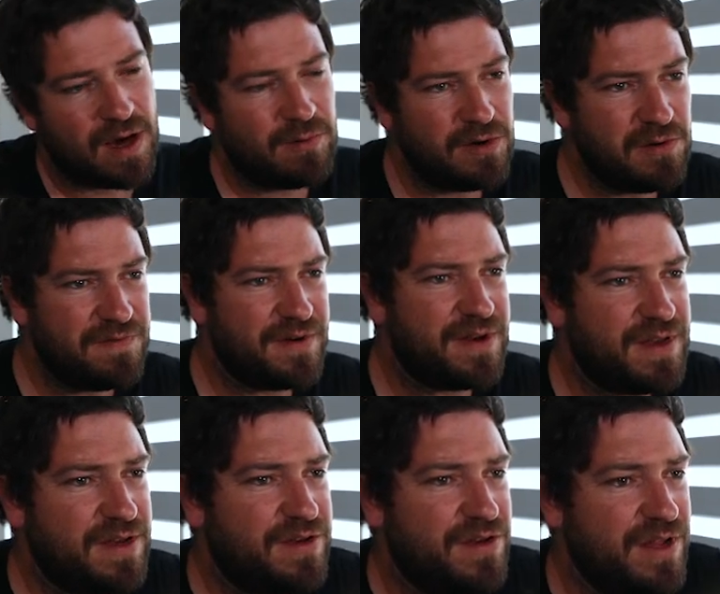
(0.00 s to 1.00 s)
I wonder if I
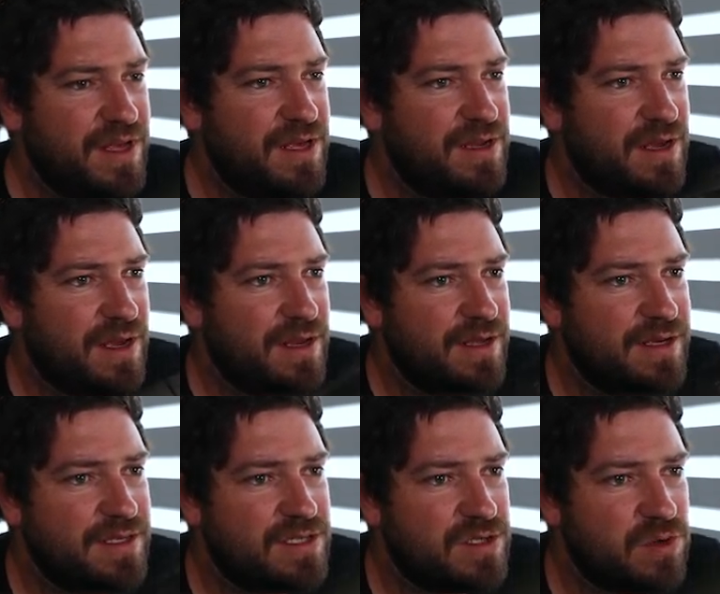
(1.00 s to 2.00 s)
need
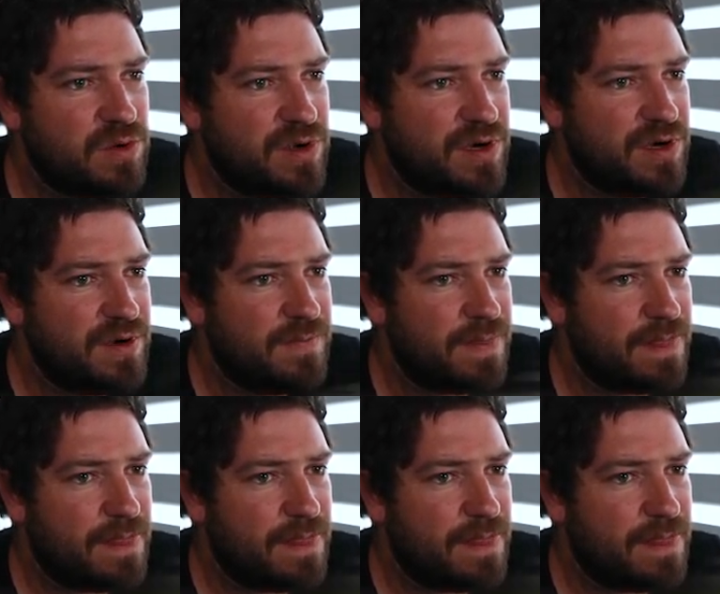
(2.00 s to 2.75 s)
any sort of